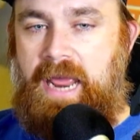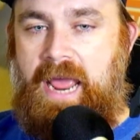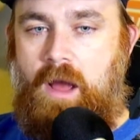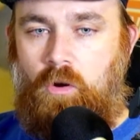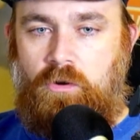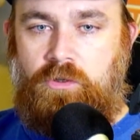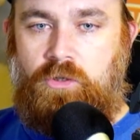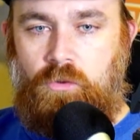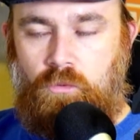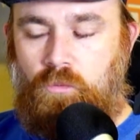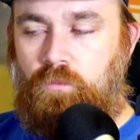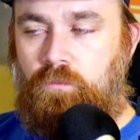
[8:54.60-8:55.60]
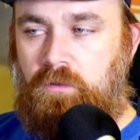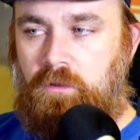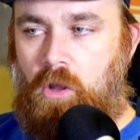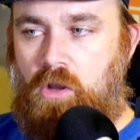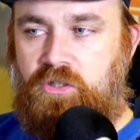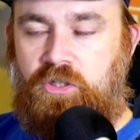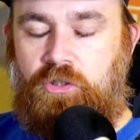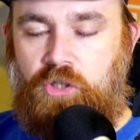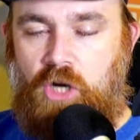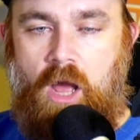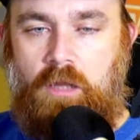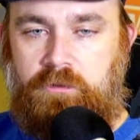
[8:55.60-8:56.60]
Now on to lost
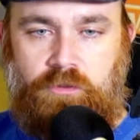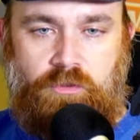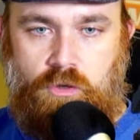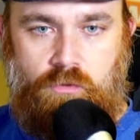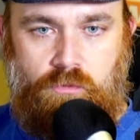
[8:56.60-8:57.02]
child